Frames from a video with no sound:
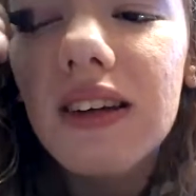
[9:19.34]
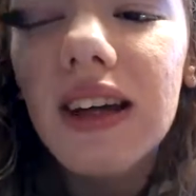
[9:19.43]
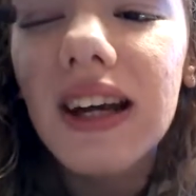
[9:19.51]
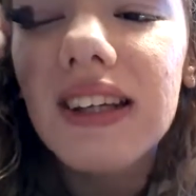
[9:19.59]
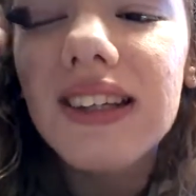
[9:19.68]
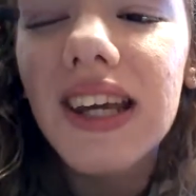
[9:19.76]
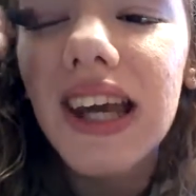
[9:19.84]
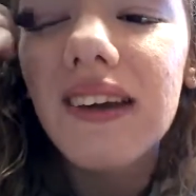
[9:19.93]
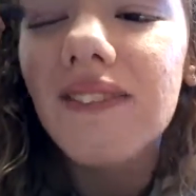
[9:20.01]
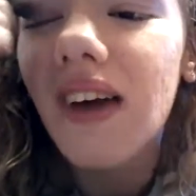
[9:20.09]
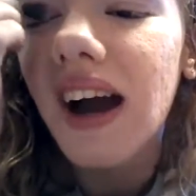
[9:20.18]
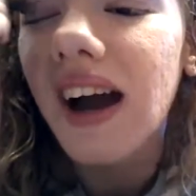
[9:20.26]
It's
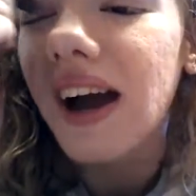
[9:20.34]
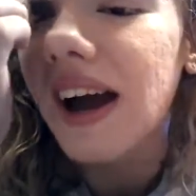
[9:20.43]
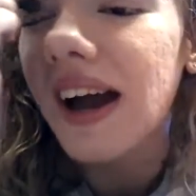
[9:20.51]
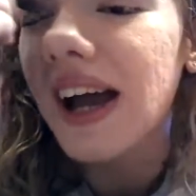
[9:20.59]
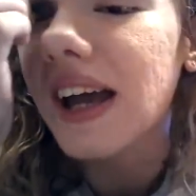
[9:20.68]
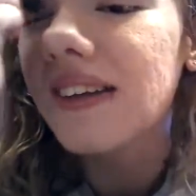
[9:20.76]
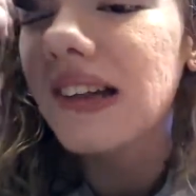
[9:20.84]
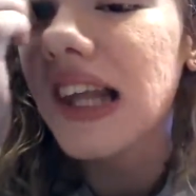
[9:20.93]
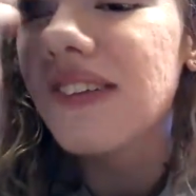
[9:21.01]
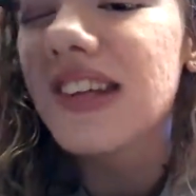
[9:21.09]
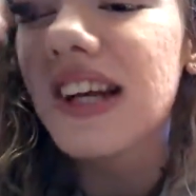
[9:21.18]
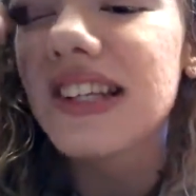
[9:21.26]
in my
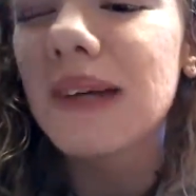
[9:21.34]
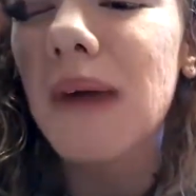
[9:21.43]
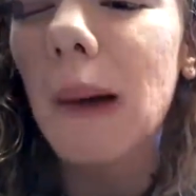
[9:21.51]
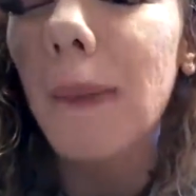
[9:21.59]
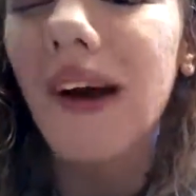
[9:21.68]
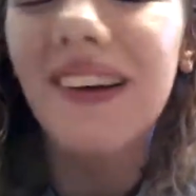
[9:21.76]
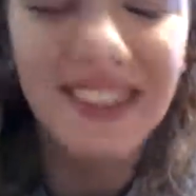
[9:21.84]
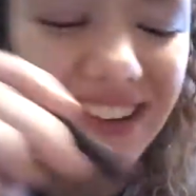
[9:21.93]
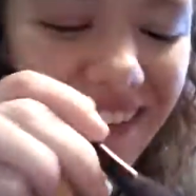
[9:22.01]
lipsticks in my purse.